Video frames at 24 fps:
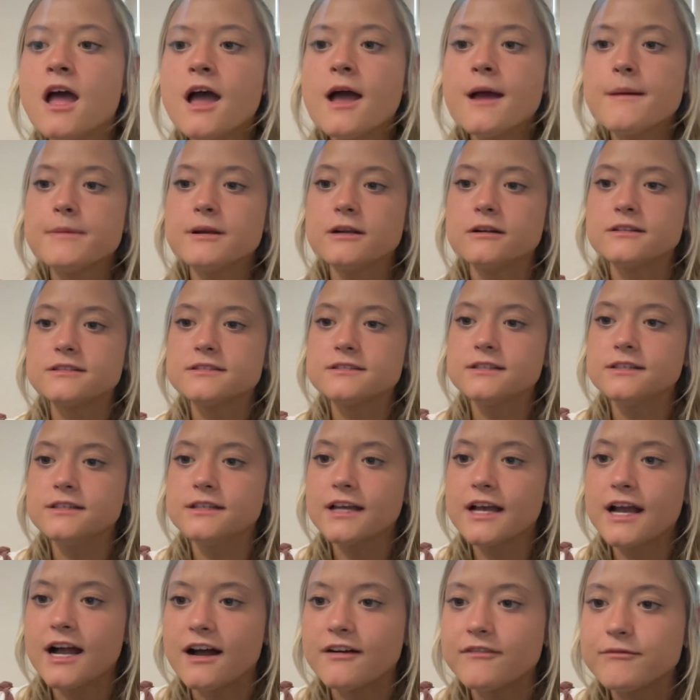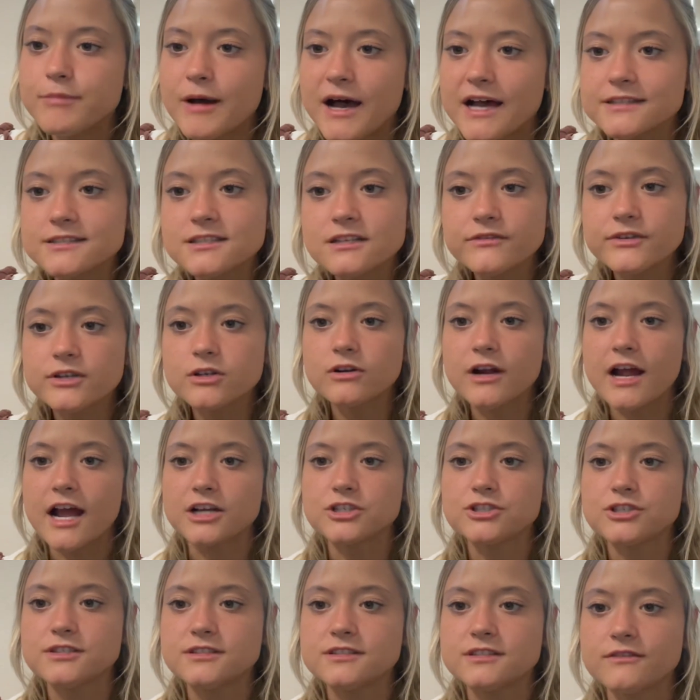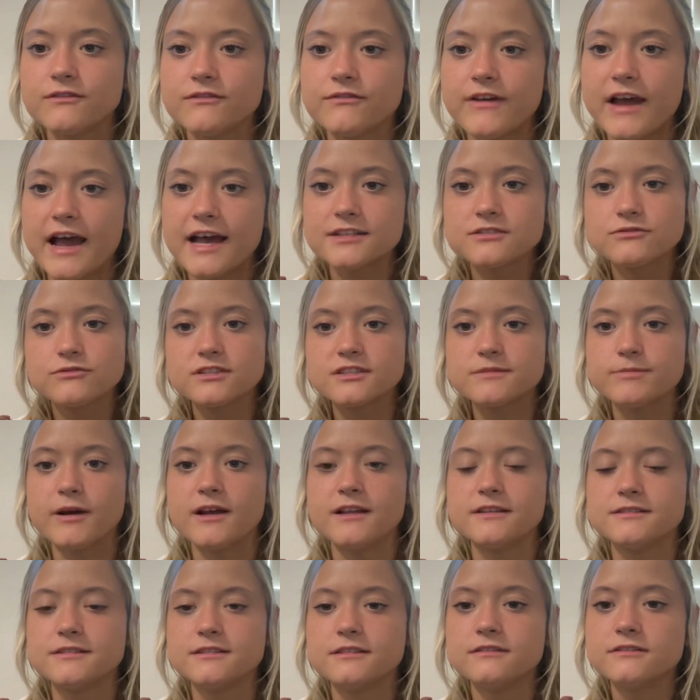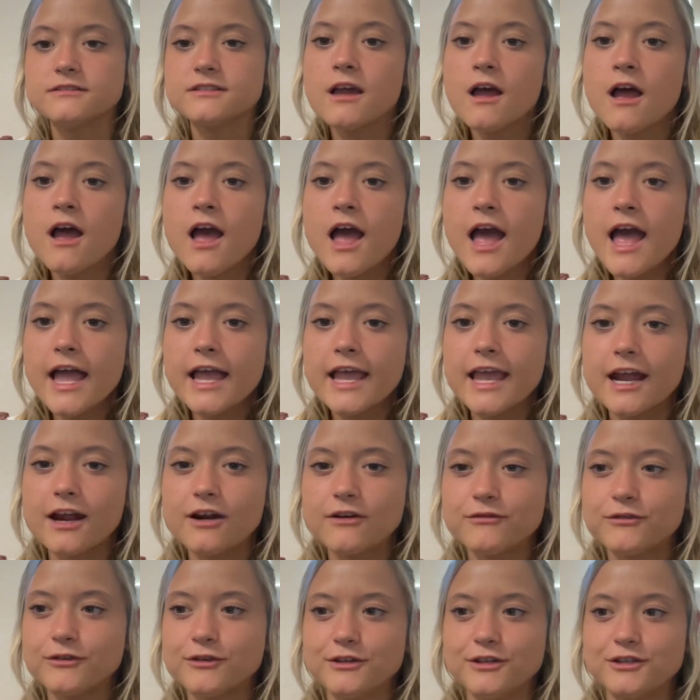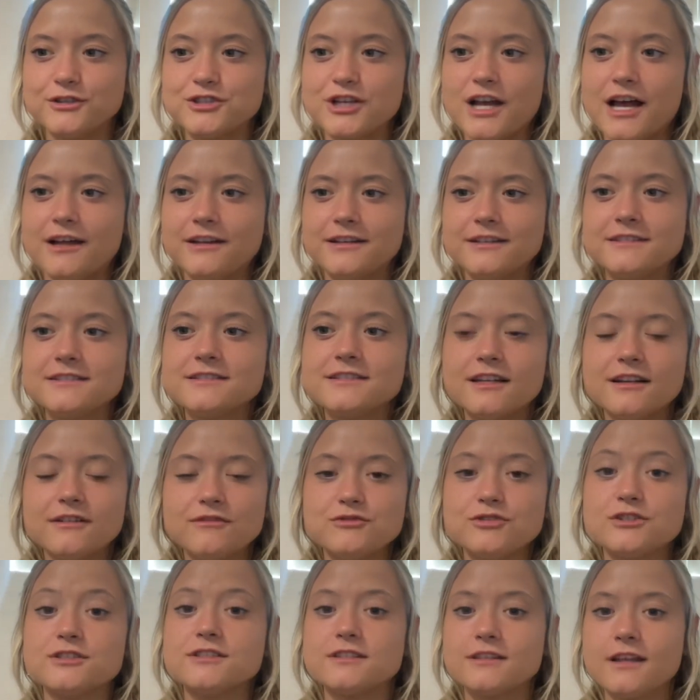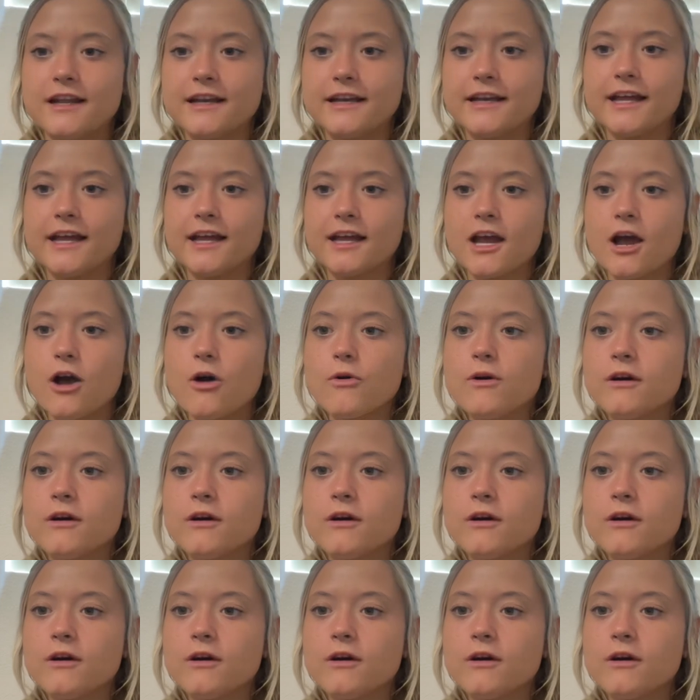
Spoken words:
Parents need to have positive interactions and fast, responsive care for their child instead of just letting it go.